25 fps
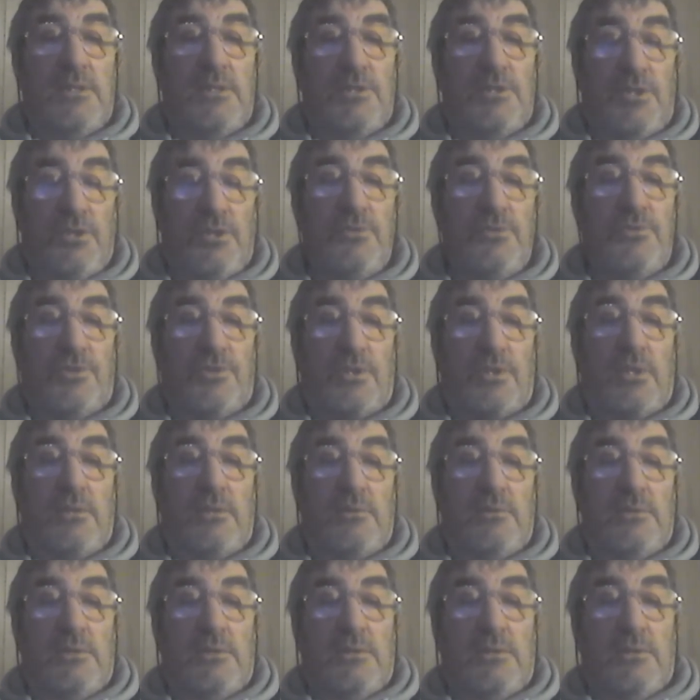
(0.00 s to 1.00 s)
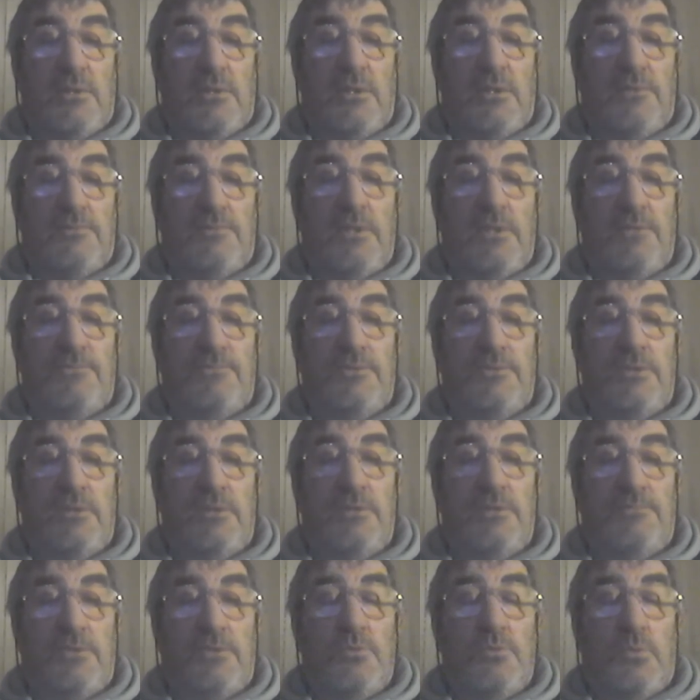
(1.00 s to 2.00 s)
user
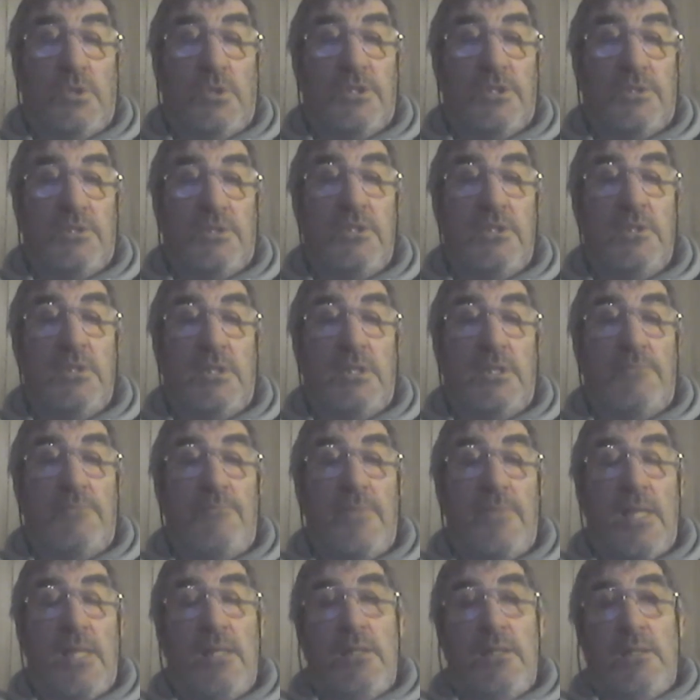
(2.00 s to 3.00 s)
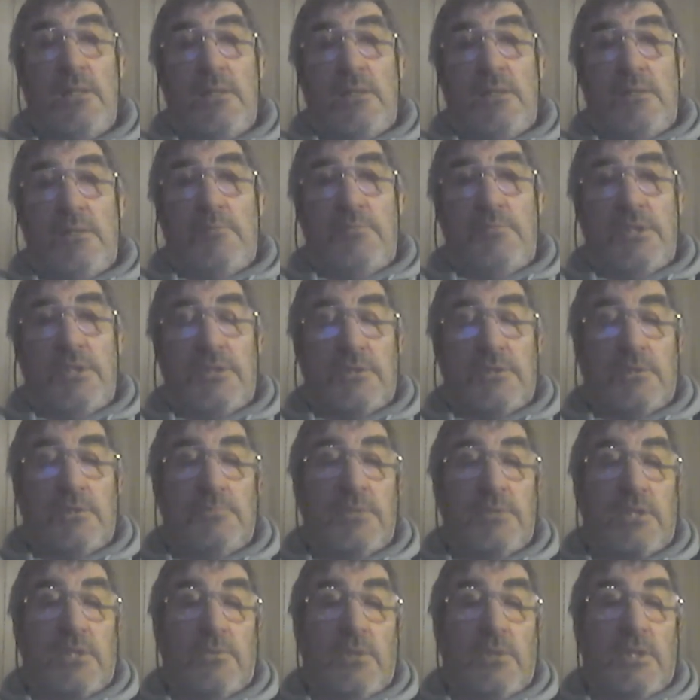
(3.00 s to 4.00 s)
if you want to do it. But to
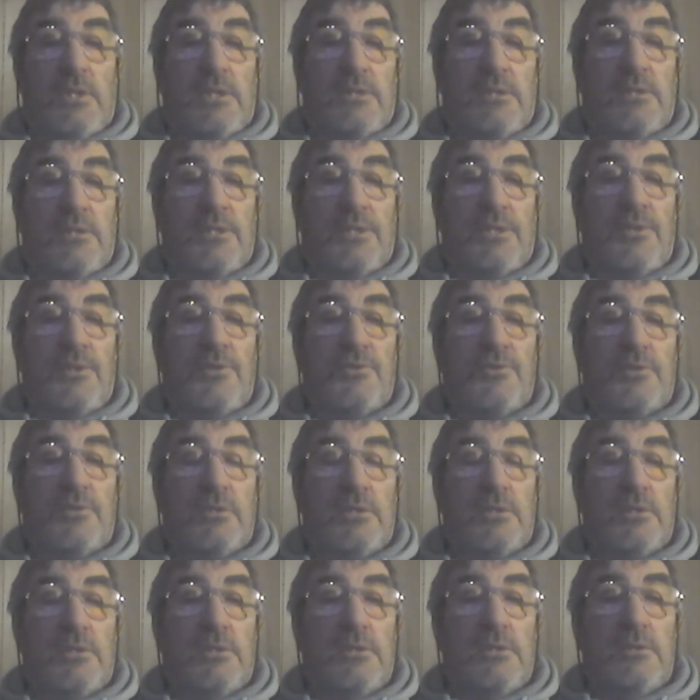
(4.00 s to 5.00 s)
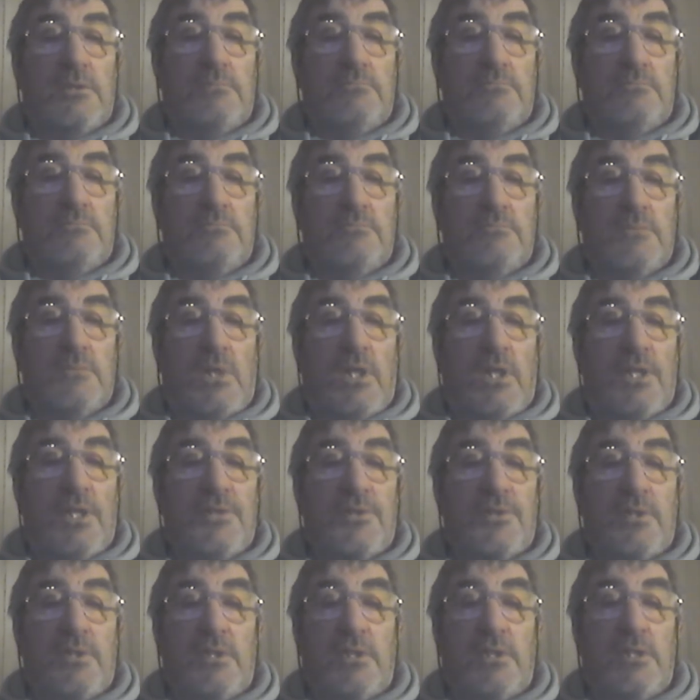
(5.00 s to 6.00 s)
be quite honest, I
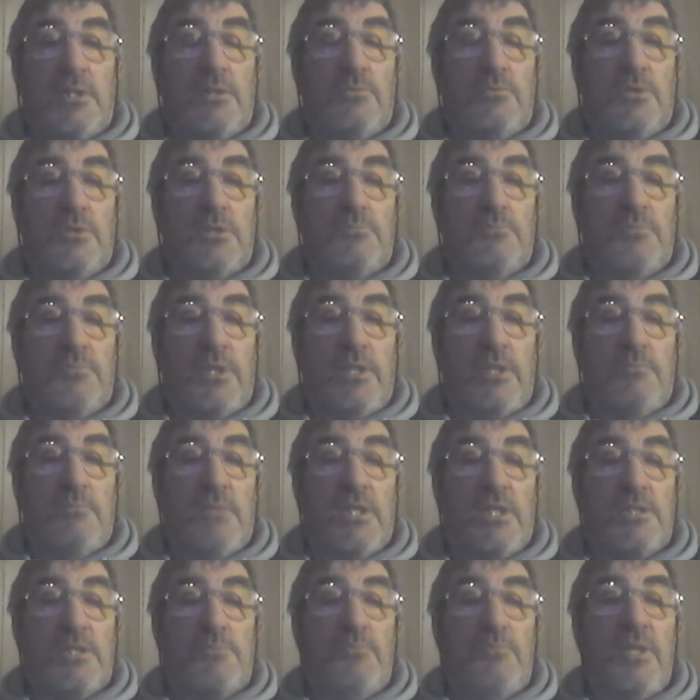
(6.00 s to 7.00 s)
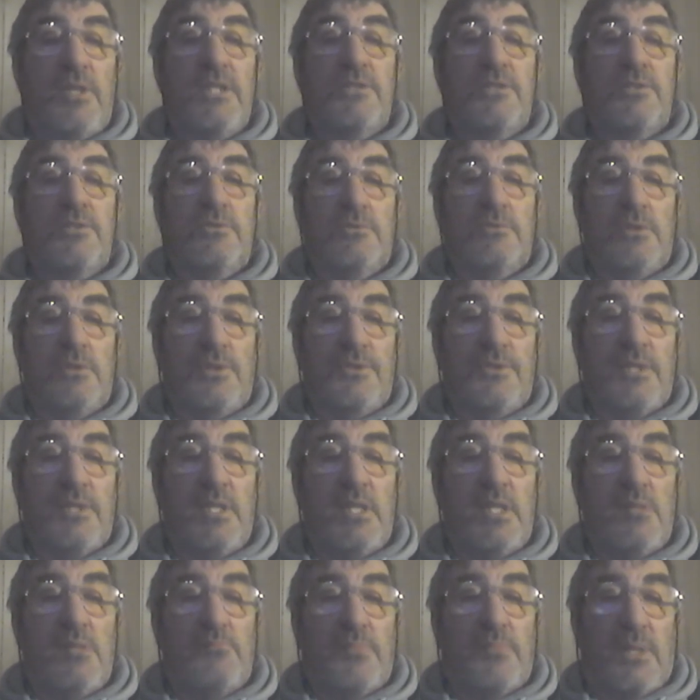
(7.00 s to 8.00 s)
think it would have been much better on
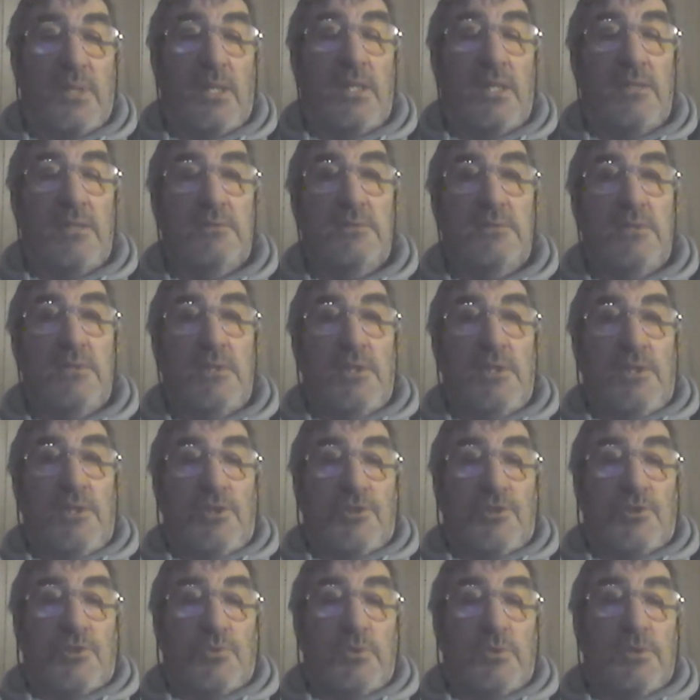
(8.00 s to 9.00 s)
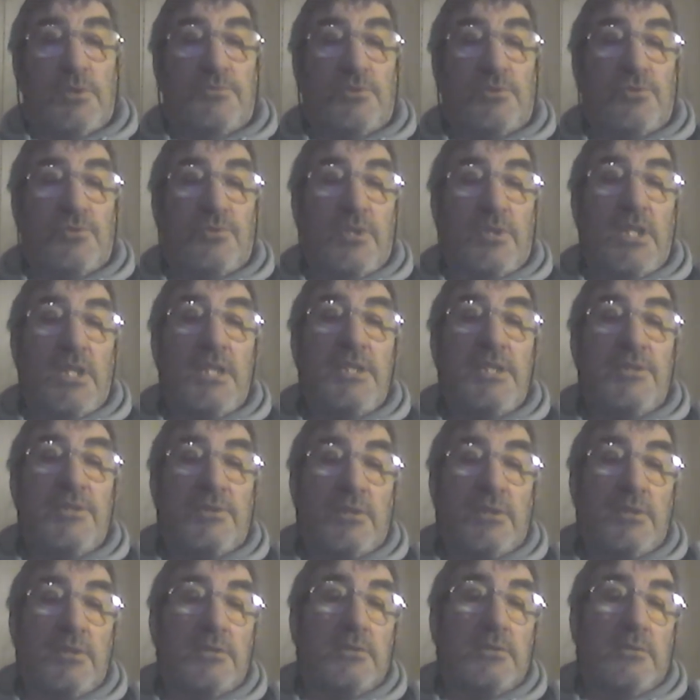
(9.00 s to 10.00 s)
their part to have
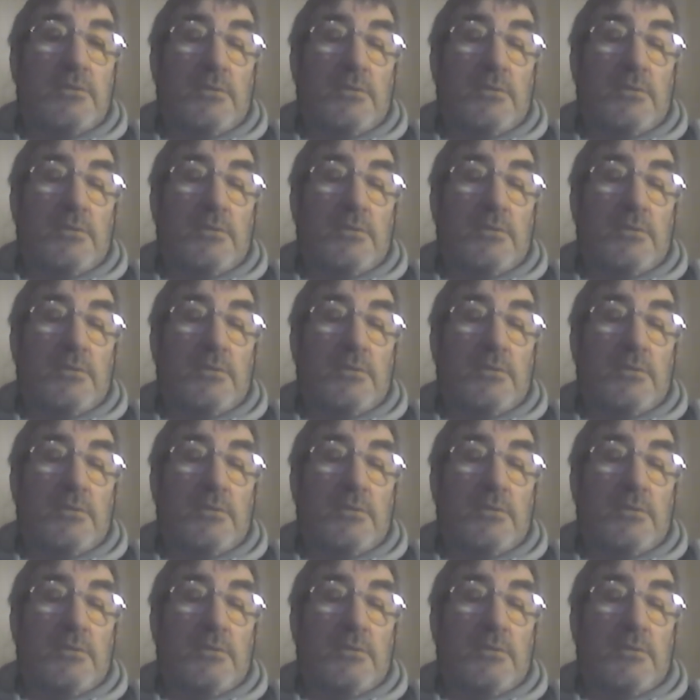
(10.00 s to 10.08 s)
created